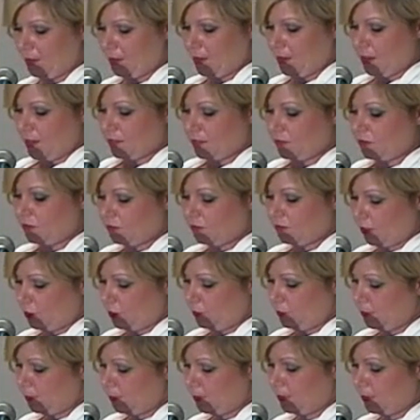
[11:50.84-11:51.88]

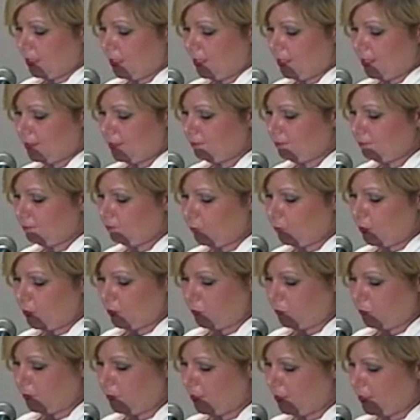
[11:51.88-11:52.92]
Slope, we all know
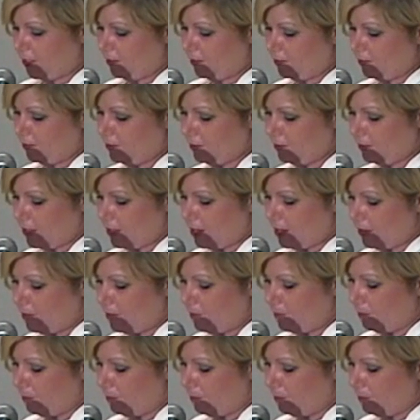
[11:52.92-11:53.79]
what that is. And